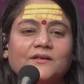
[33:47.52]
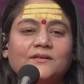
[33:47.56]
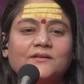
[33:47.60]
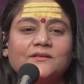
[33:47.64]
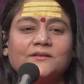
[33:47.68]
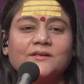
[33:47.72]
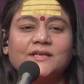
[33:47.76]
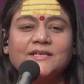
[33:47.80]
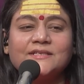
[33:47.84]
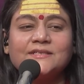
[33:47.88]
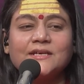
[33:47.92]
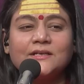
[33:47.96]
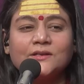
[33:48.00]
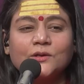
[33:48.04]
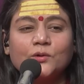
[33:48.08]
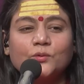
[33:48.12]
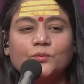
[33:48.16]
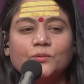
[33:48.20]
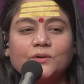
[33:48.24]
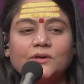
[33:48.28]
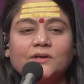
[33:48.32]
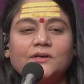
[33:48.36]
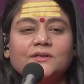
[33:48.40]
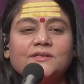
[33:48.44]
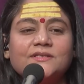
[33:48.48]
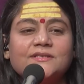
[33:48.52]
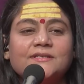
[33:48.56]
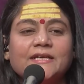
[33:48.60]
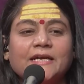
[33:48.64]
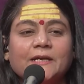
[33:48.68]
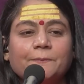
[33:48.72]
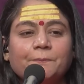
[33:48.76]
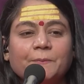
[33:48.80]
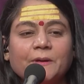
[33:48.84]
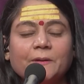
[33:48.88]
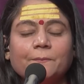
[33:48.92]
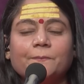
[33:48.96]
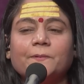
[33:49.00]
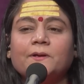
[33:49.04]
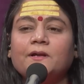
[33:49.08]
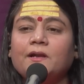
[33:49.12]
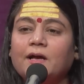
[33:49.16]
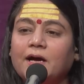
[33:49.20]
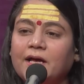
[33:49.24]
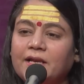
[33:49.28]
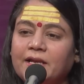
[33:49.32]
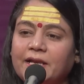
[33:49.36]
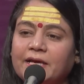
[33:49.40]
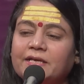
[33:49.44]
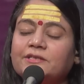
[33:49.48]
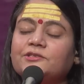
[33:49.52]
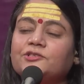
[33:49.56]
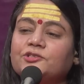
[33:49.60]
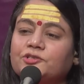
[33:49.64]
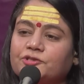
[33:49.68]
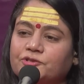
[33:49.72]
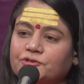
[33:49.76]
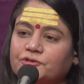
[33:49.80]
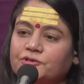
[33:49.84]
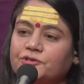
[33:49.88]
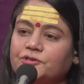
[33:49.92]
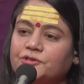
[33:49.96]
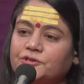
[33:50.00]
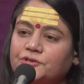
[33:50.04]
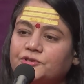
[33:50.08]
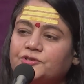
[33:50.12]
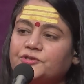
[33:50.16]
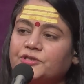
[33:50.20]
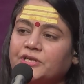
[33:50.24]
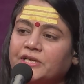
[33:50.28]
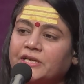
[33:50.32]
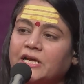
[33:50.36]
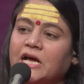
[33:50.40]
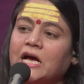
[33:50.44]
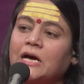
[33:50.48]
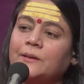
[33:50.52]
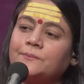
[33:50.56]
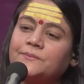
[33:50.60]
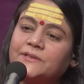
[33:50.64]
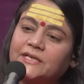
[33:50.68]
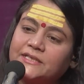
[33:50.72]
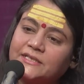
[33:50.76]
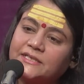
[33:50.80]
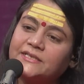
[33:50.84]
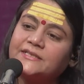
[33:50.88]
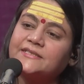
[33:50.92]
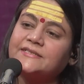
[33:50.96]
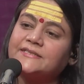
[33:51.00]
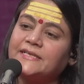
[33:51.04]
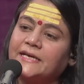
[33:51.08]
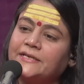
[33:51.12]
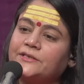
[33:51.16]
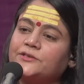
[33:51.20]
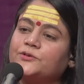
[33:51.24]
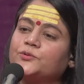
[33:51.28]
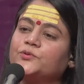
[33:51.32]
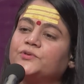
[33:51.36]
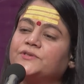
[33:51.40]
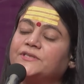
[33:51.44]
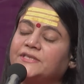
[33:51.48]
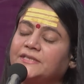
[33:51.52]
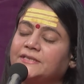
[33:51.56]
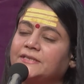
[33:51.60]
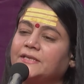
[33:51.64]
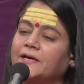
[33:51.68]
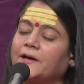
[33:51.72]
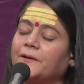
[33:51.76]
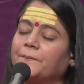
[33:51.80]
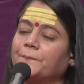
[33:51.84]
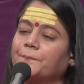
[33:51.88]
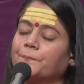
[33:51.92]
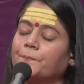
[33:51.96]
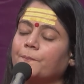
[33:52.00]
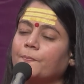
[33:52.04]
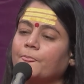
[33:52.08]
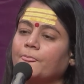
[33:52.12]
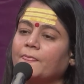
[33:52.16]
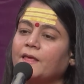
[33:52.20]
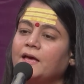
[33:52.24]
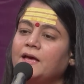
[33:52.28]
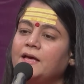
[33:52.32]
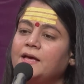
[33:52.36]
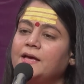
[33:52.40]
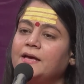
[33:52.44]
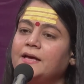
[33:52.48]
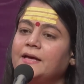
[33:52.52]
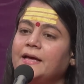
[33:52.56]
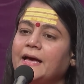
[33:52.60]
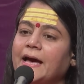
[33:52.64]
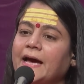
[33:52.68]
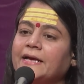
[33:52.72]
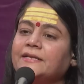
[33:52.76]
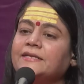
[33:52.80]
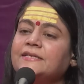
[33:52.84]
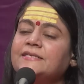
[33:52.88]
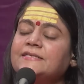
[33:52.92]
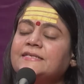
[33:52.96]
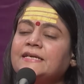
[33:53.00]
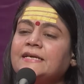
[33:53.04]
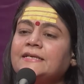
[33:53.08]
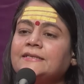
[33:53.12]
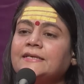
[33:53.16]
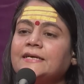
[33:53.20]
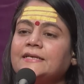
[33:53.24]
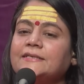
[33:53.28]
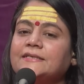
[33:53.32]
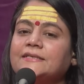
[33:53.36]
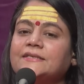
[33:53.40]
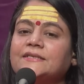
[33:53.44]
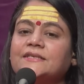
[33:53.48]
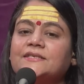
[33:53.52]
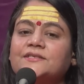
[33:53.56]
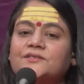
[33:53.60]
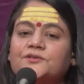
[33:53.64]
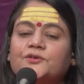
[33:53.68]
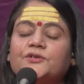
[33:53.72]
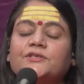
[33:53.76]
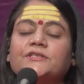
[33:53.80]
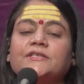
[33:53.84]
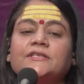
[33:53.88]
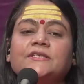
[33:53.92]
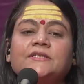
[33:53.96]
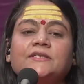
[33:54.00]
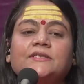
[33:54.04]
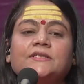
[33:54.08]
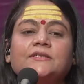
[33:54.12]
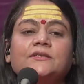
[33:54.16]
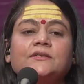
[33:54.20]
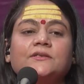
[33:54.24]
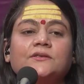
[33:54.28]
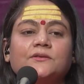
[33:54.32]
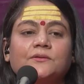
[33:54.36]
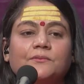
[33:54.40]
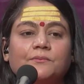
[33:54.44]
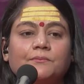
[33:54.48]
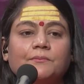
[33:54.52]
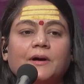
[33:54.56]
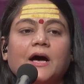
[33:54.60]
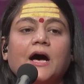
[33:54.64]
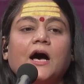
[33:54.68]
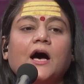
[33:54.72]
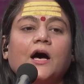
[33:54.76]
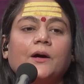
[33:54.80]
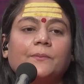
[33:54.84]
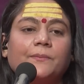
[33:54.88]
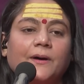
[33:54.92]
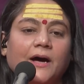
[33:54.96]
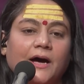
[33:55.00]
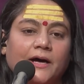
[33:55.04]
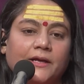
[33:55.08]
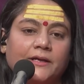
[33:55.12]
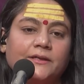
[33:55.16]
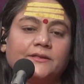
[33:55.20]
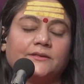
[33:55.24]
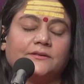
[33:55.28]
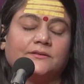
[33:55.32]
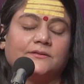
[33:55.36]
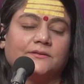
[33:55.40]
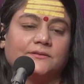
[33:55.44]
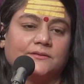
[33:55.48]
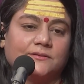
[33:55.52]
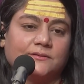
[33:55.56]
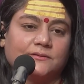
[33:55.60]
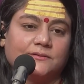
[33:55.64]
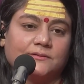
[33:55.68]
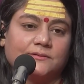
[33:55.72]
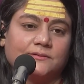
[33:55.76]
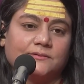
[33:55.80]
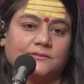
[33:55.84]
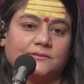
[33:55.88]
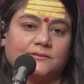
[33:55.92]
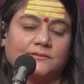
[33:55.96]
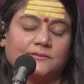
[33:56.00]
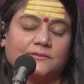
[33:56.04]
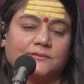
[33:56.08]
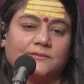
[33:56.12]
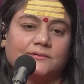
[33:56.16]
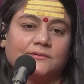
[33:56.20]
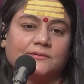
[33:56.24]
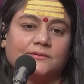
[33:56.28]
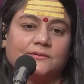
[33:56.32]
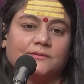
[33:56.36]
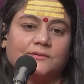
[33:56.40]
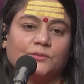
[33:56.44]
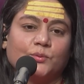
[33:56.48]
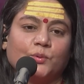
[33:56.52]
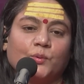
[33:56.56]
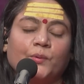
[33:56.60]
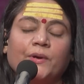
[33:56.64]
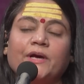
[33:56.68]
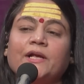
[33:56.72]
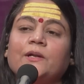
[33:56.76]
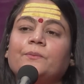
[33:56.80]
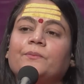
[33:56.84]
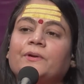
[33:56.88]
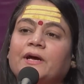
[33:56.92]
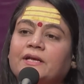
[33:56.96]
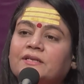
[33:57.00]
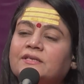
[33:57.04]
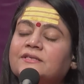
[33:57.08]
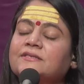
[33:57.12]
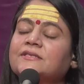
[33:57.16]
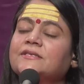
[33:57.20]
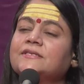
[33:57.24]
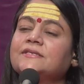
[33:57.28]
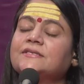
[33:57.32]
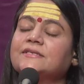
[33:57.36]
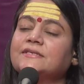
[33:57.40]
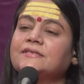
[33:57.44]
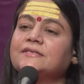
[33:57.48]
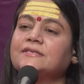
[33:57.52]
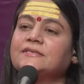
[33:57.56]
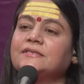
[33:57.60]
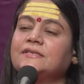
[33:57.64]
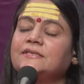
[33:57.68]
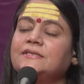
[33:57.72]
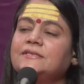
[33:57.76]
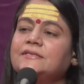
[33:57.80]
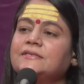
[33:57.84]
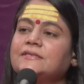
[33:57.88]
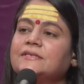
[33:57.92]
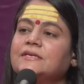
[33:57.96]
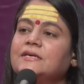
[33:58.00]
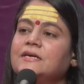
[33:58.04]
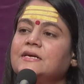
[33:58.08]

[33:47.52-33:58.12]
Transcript: These are the words that people allege Shri Ram that he said to Sita. And they say that it is written in Mahabharata. Well, brothers and sisters,